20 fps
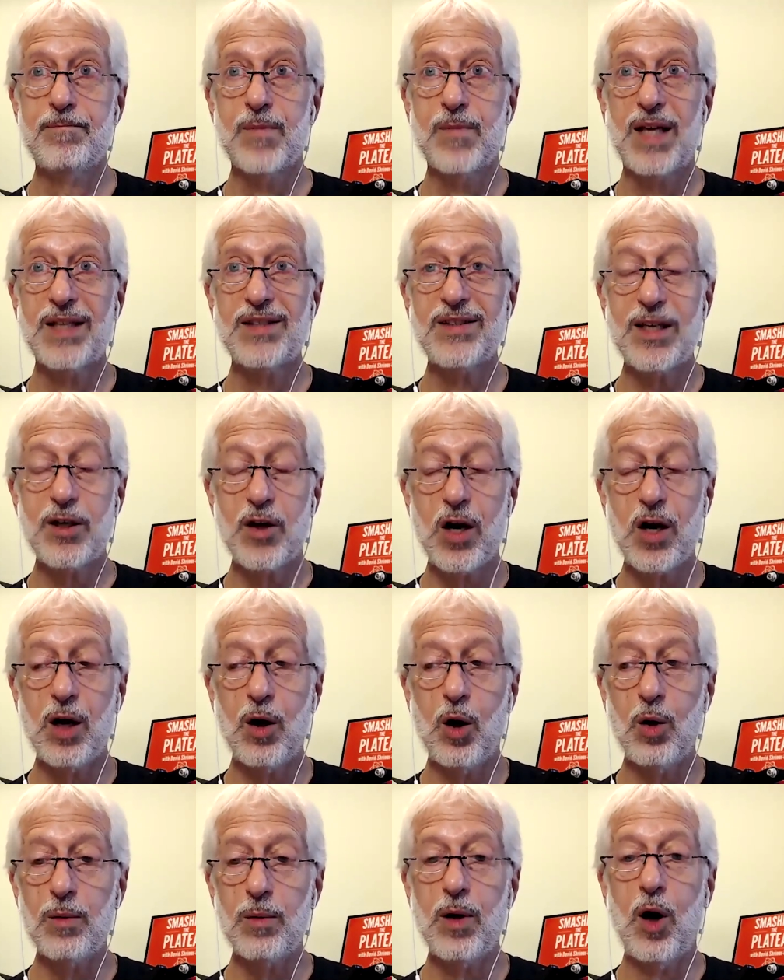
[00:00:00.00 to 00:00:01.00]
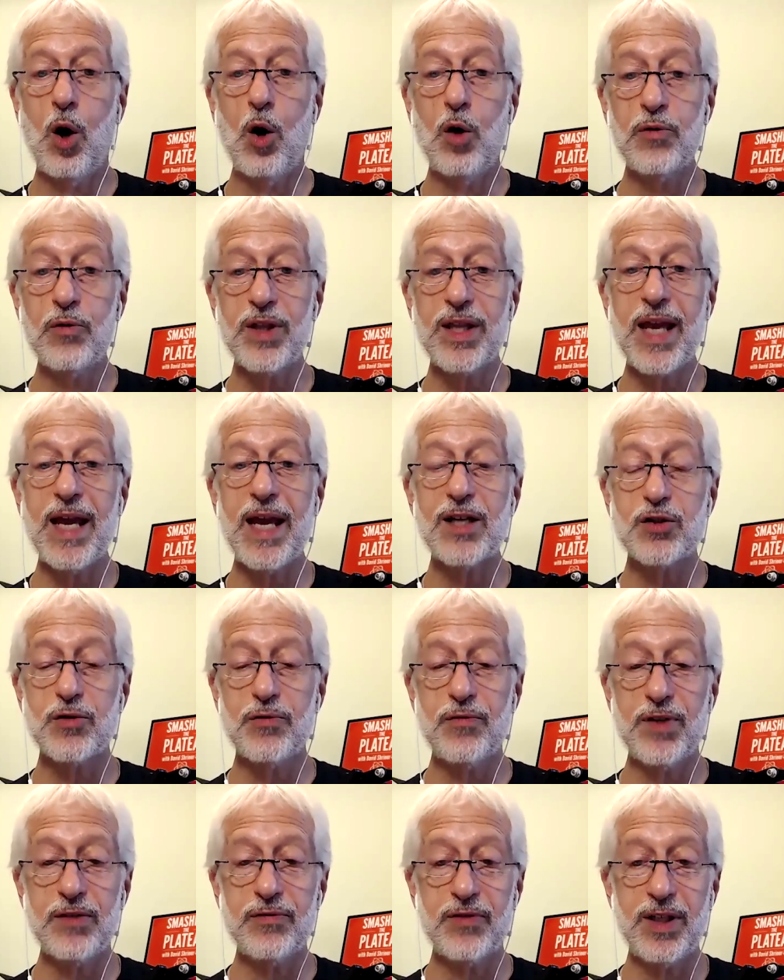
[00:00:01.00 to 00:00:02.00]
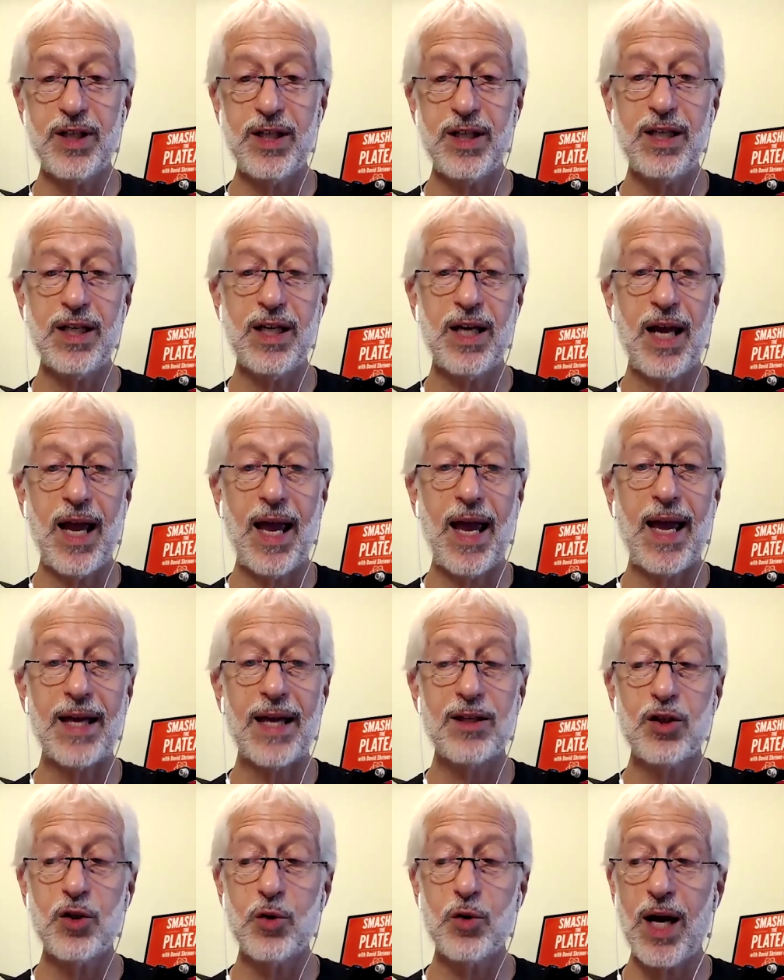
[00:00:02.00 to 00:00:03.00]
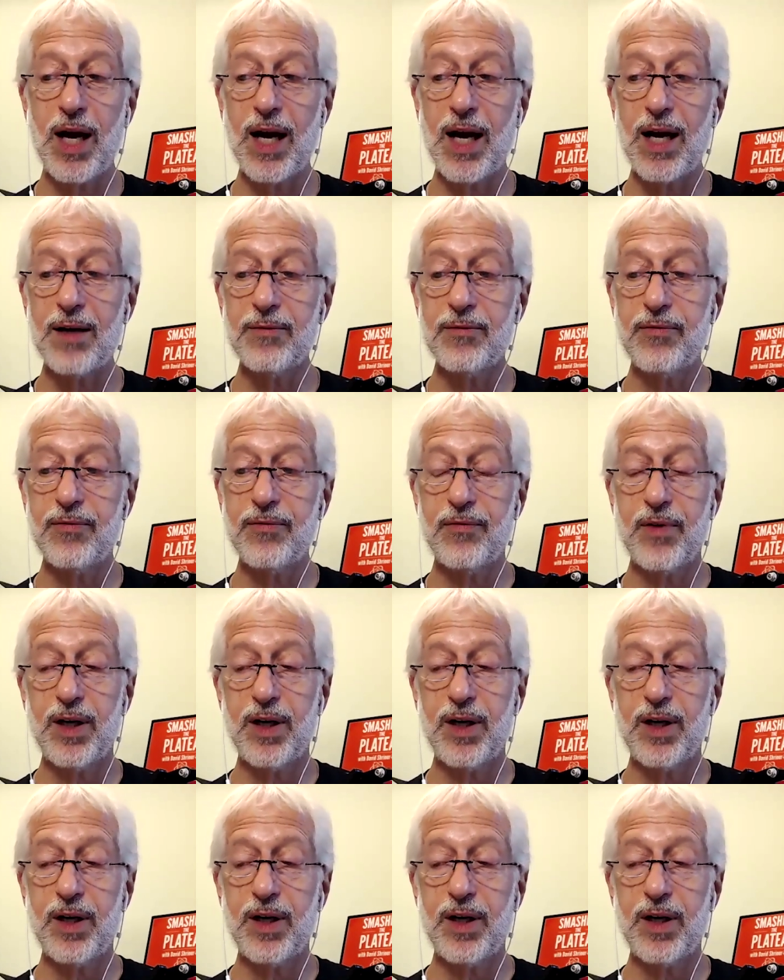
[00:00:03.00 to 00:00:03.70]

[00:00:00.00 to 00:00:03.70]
let's say, you're over the age of 50 and you have